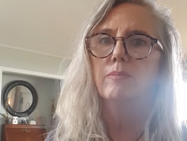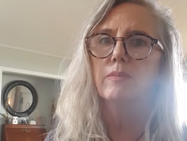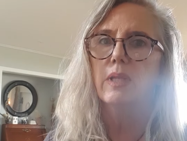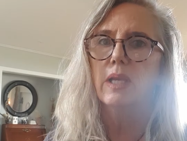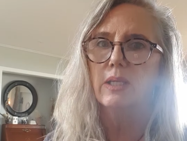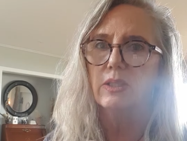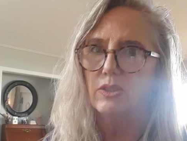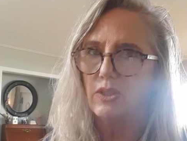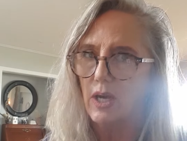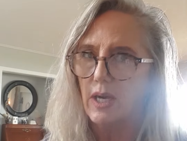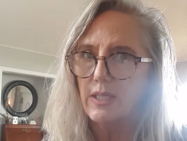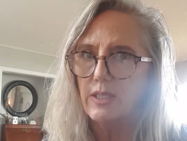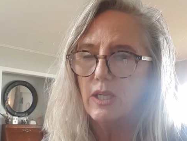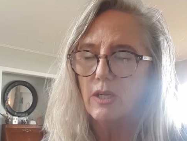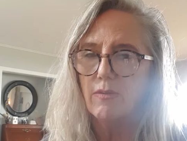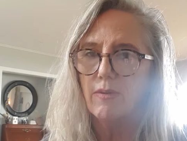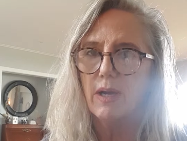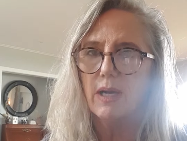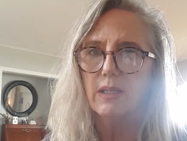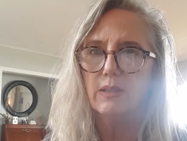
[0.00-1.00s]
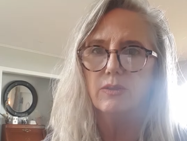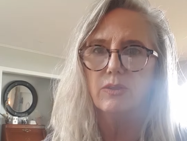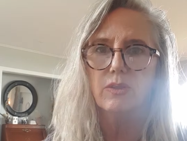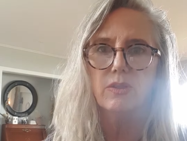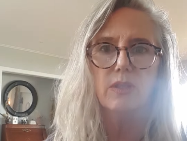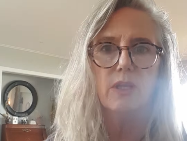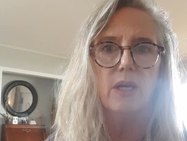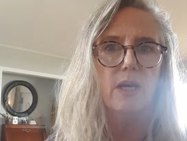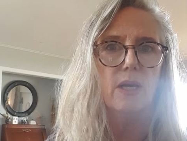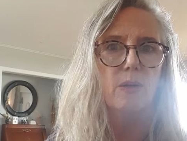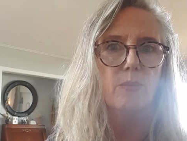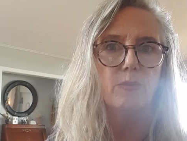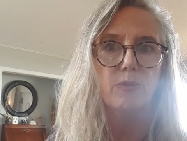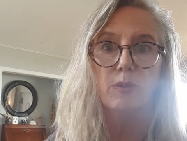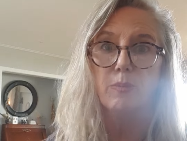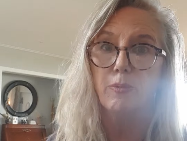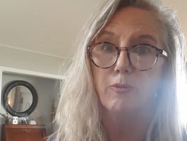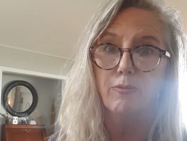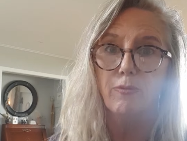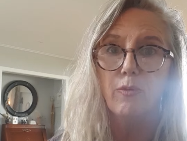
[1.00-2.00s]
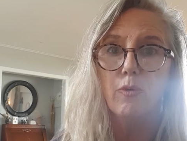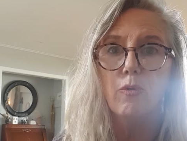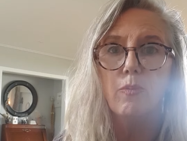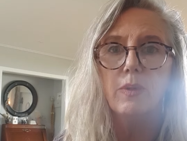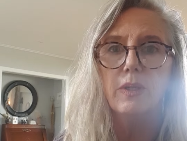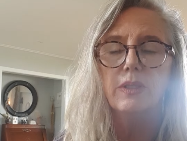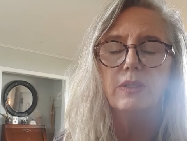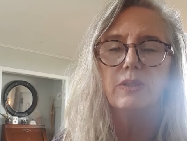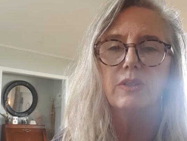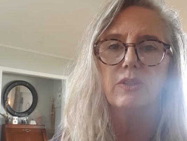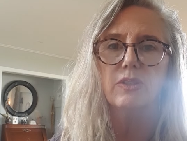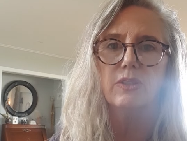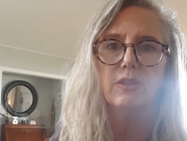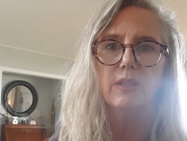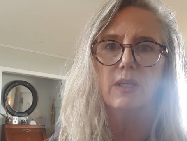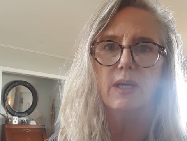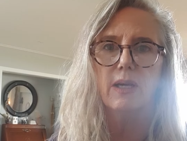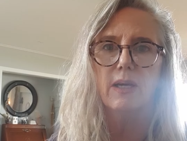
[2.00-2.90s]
anxiety around the performance,